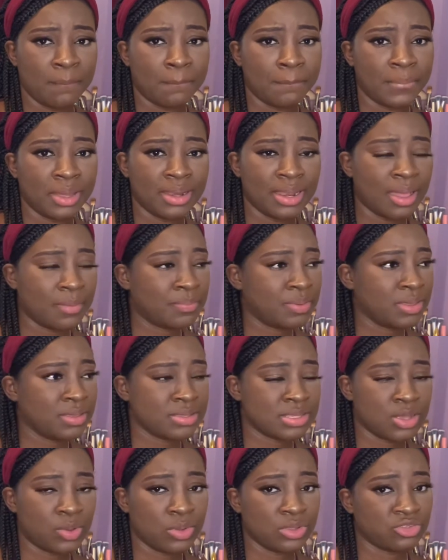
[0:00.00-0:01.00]
But that
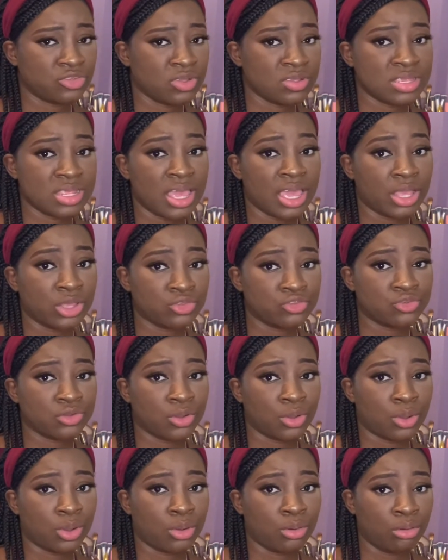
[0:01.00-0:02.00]
pizza was just extra
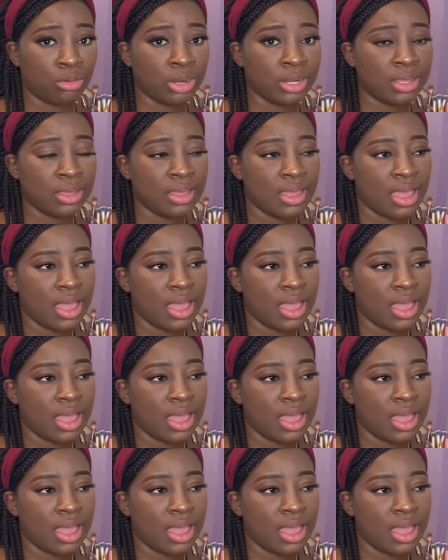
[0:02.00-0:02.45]
good,